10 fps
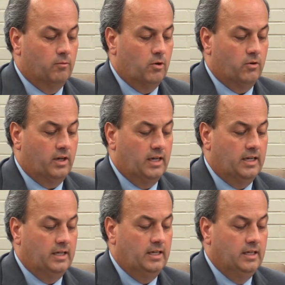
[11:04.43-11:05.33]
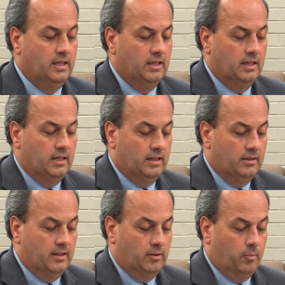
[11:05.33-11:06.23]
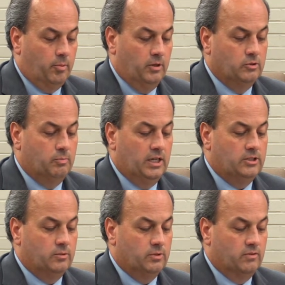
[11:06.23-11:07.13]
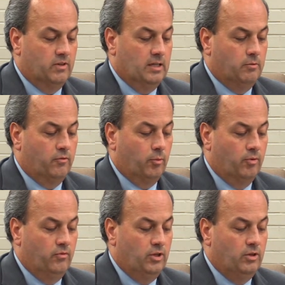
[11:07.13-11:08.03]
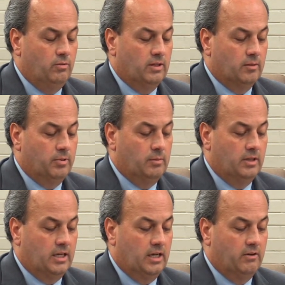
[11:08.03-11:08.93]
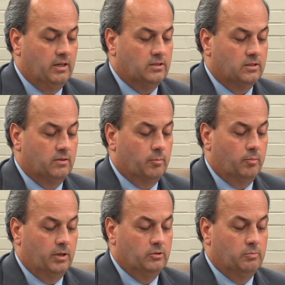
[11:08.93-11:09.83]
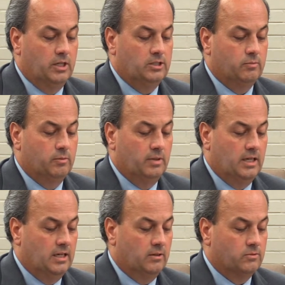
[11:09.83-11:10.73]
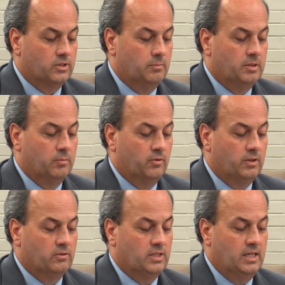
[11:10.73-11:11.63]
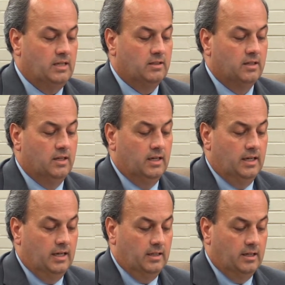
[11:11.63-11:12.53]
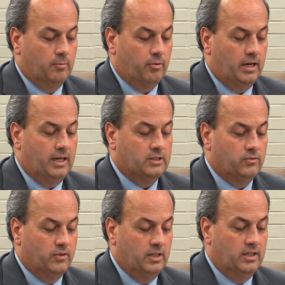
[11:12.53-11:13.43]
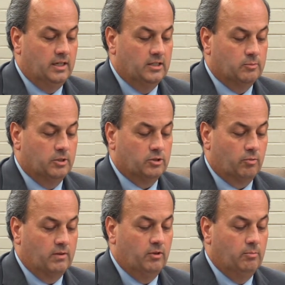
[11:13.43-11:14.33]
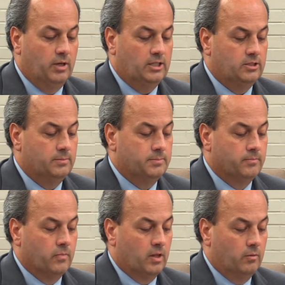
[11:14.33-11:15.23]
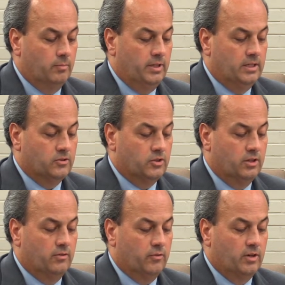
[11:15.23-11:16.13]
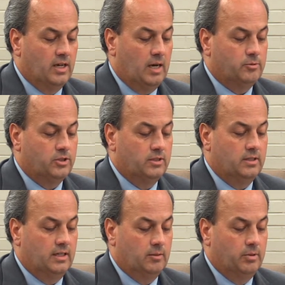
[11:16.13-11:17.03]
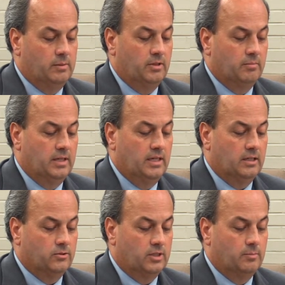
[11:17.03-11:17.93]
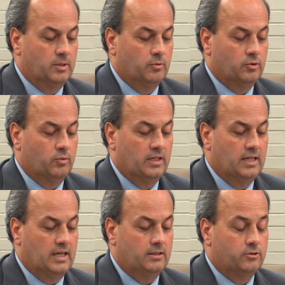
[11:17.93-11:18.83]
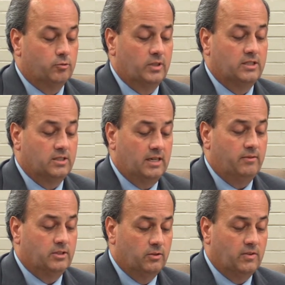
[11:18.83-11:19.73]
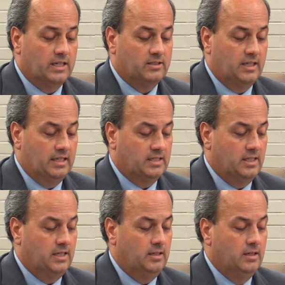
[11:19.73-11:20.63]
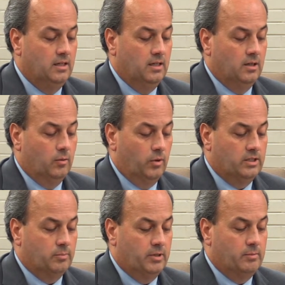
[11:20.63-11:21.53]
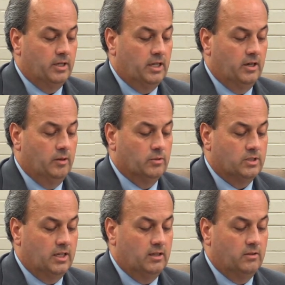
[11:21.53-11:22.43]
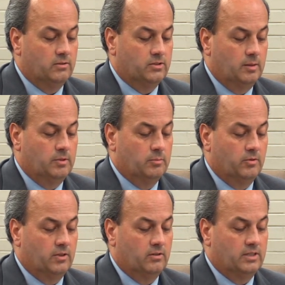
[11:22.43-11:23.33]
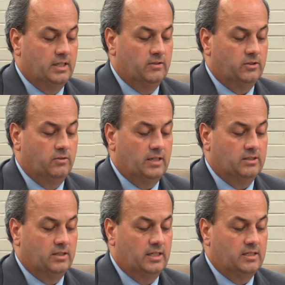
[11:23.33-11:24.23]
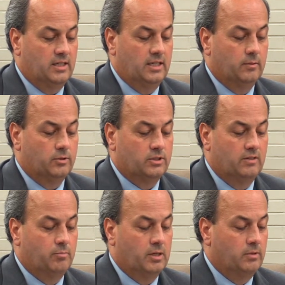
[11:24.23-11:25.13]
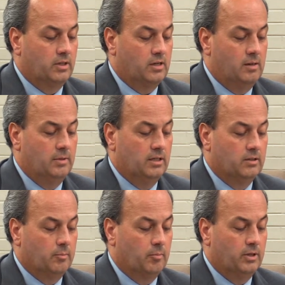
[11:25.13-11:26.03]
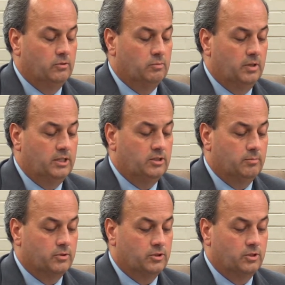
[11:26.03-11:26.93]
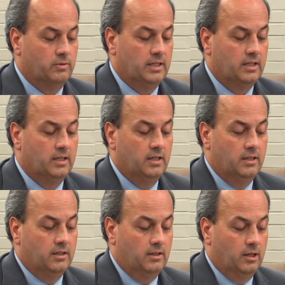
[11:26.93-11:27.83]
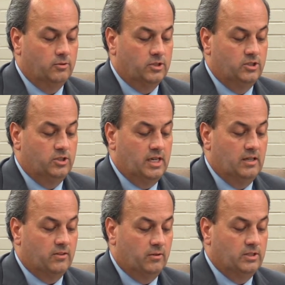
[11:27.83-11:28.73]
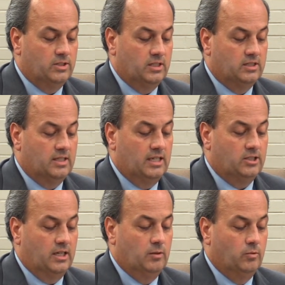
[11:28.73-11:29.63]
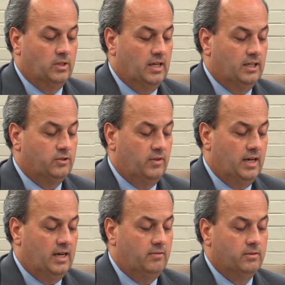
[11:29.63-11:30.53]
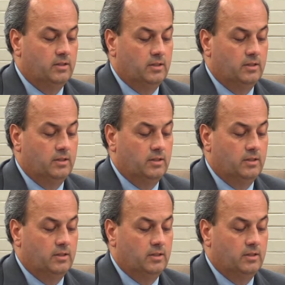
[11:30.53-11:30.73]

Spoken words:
of Walker County, that the proposed budget was available for review and the public hearings on the proposed budget would be held on September 13th, and the enterprise fund and special revenue budget would be considered for adoption at the public meeting on September 27th, 2018. Whereas a public hearing was held on September 13th, 2018 and received public comment on the proposed budget pursuant to OCGA 36-81-5.